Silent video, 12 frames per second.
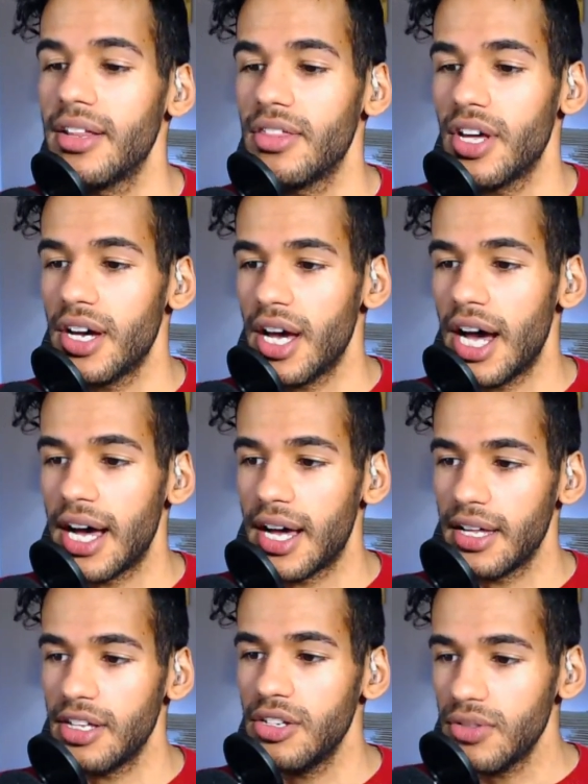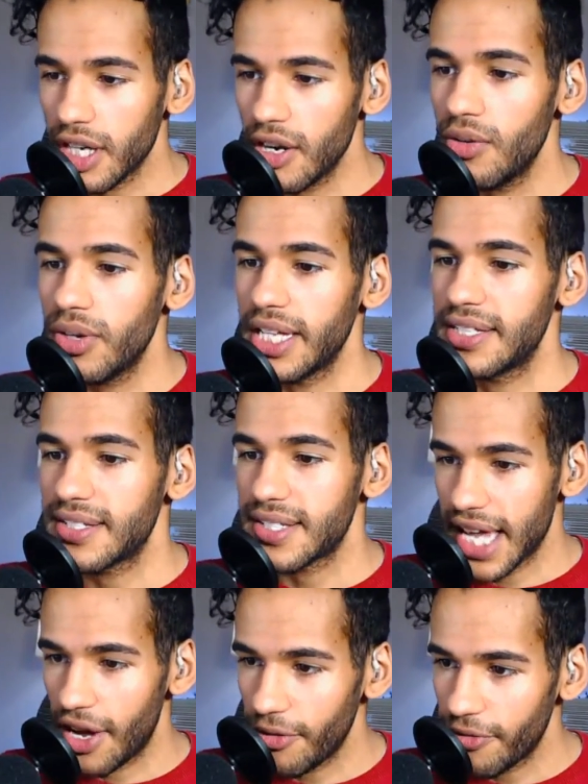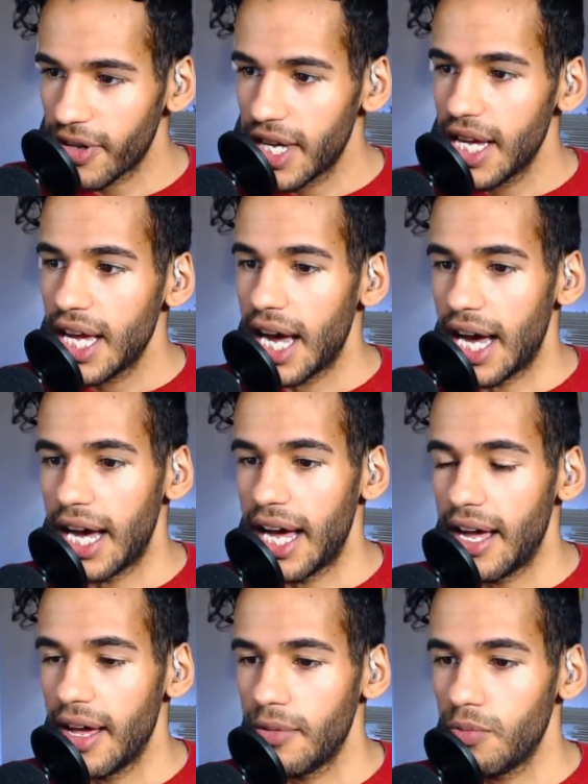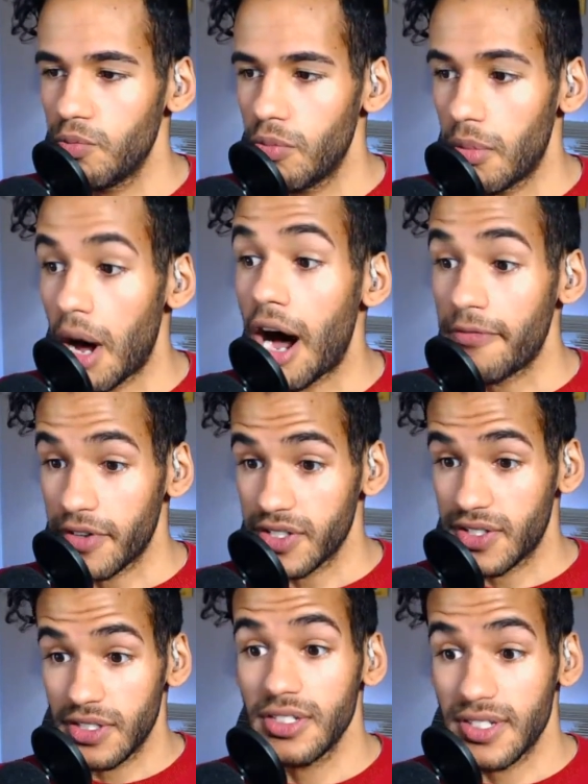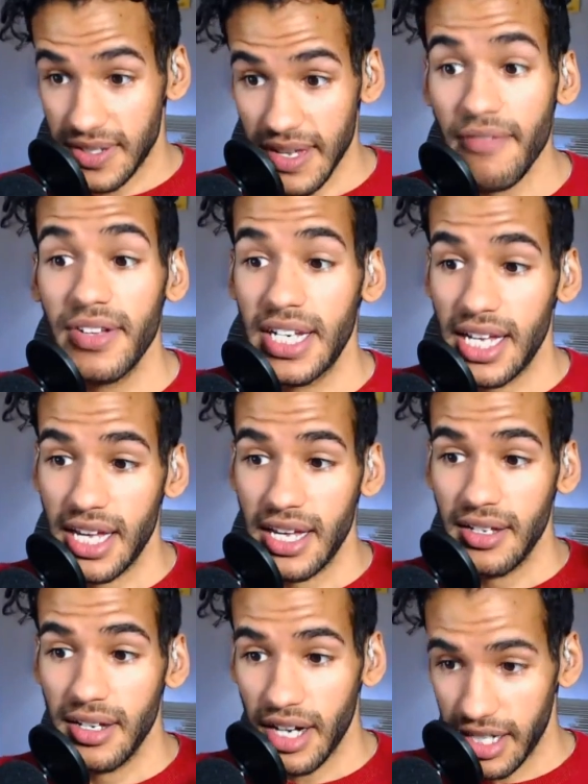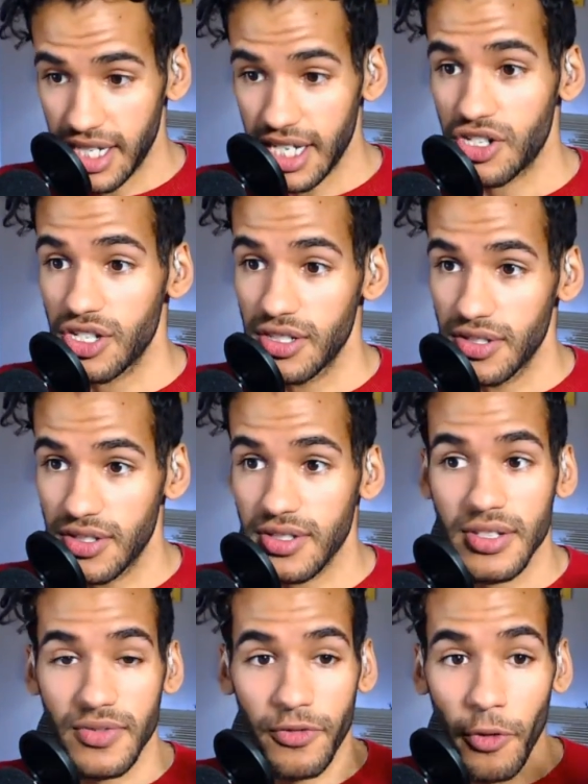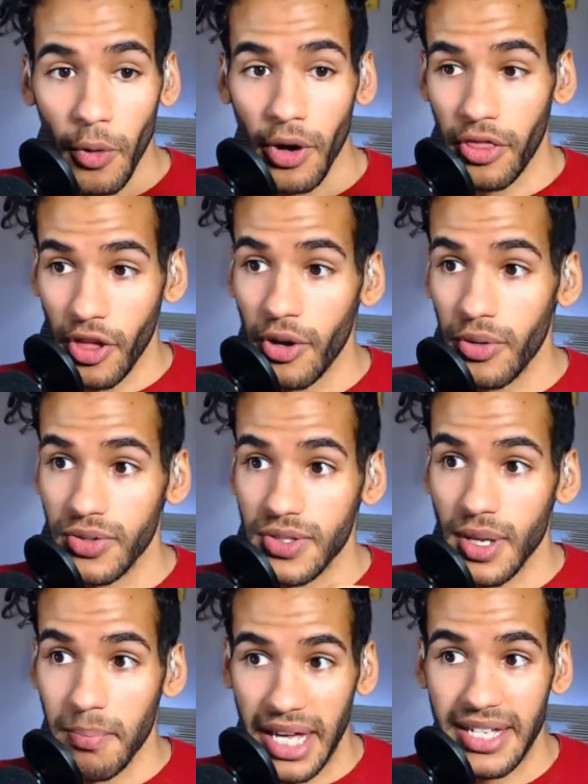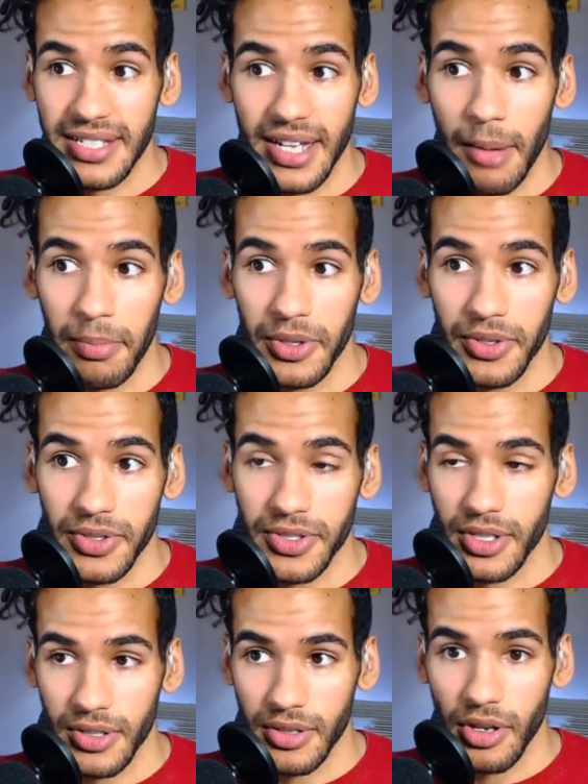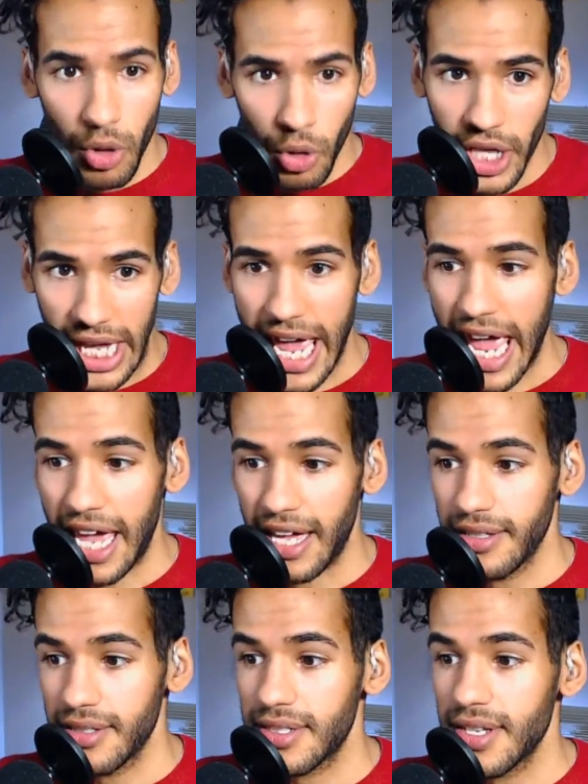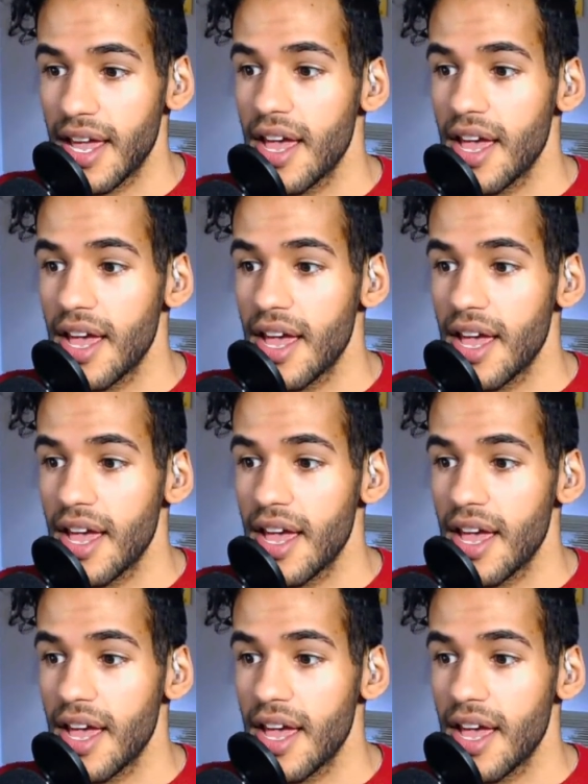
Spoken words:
The Unicode itself offers 70 additions for those mixed couples holding hands,